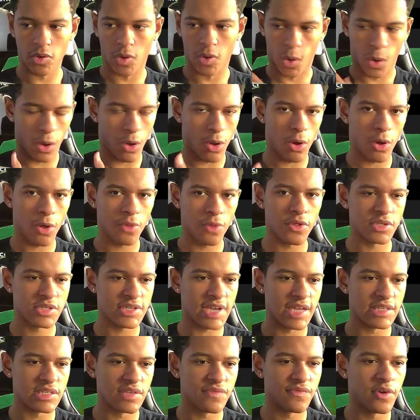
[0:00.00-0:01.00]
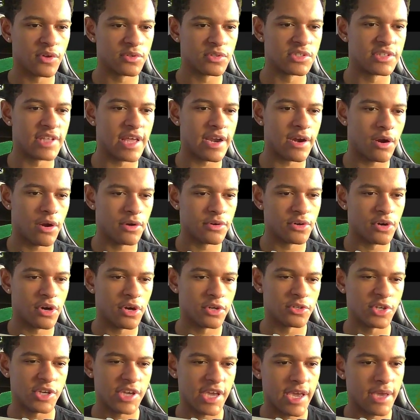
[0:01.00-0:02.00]
all all those kinds of filters that are under
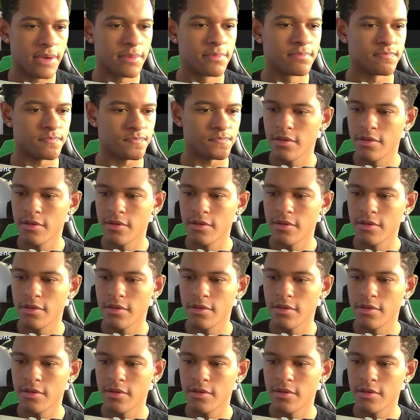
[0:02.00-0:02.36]
100k.